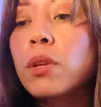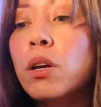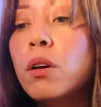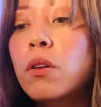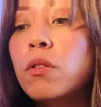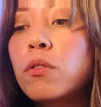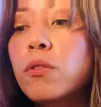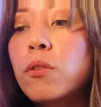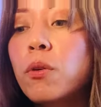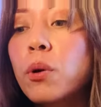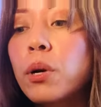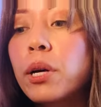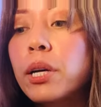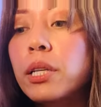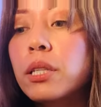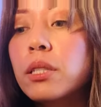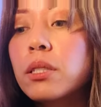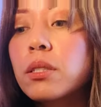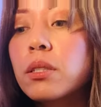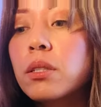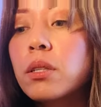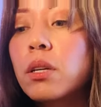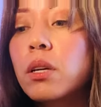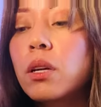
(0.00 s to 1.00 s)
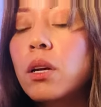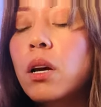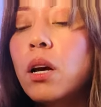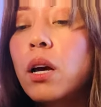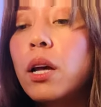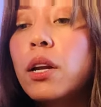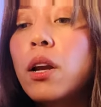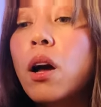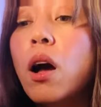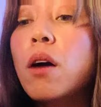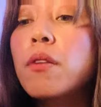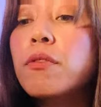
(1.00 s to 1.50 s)
for it.
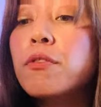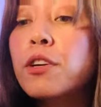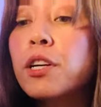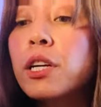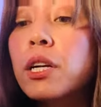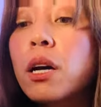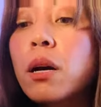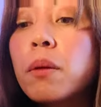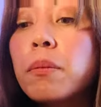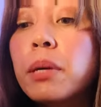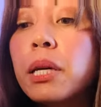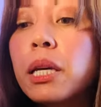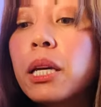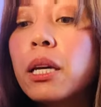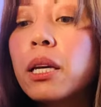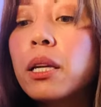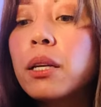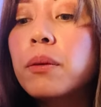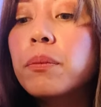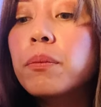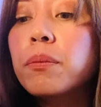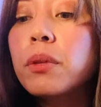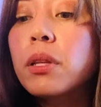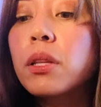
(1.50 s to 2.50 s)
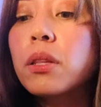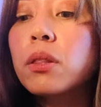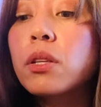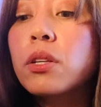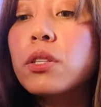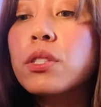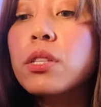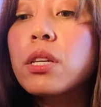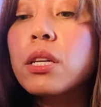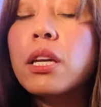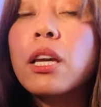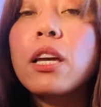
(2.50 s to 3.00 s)
An offer coming in.
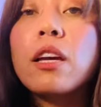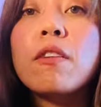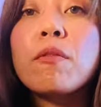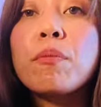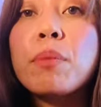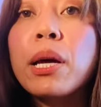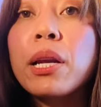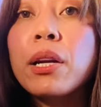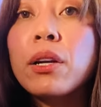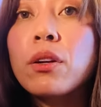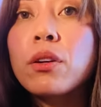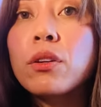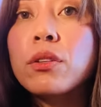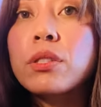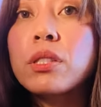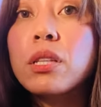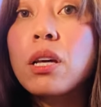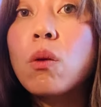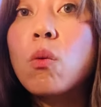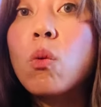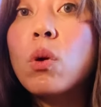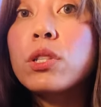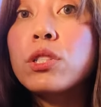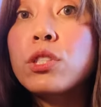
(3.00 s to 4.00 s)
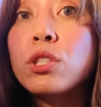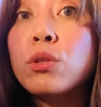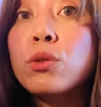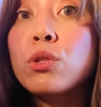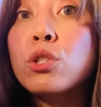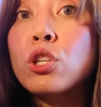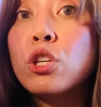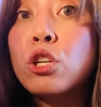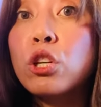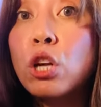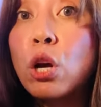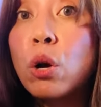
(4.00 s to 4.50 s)
There's a King of Pentacles that wants you
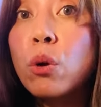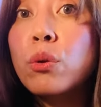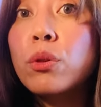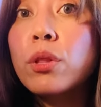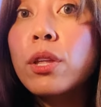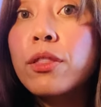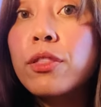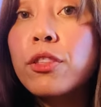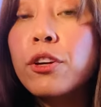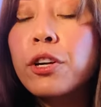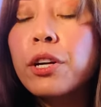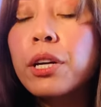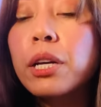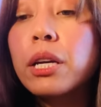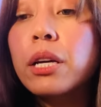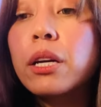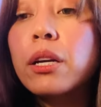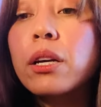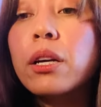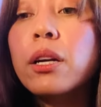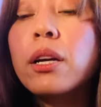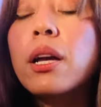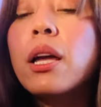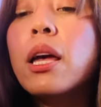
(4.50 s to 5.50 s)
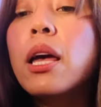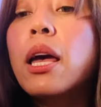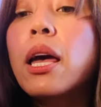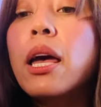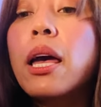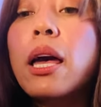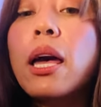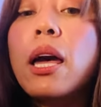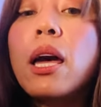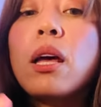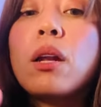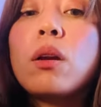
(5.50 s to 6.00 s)
to know that they're here.
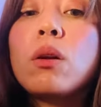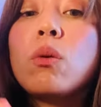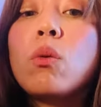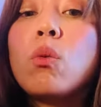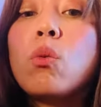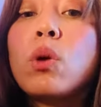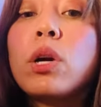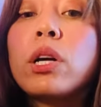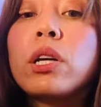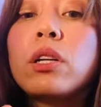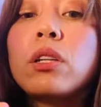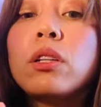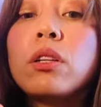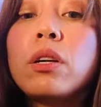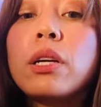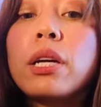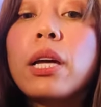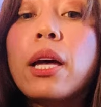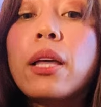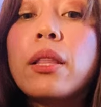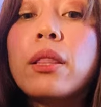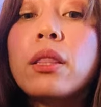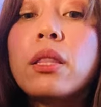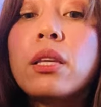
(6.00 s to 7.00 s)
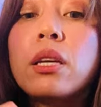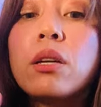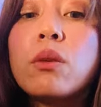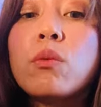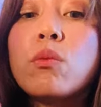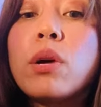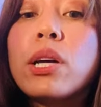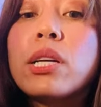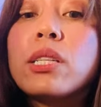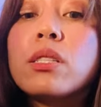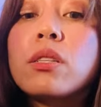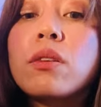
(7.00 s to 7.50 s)
And we're going to look at the
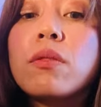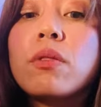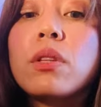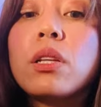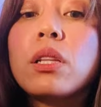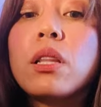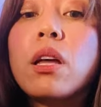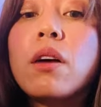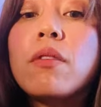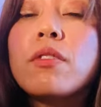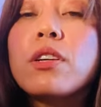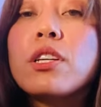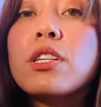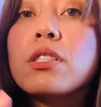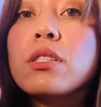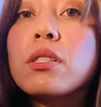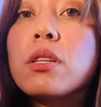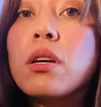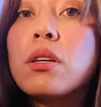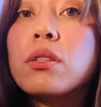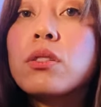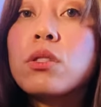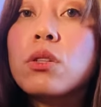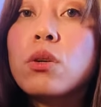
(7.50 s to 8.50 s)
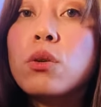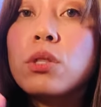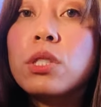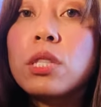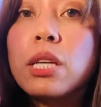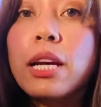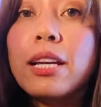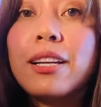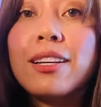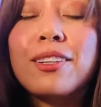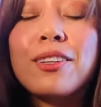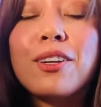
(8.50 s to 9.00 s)
rest of the Lovers
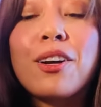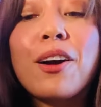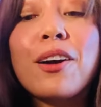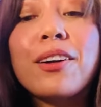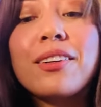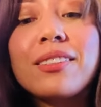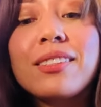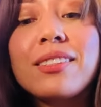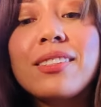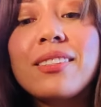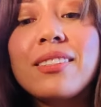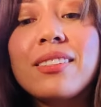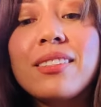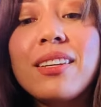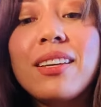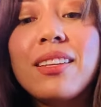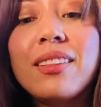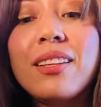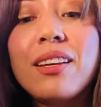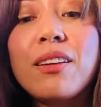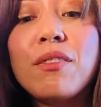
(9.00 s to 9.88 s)
associated cards in the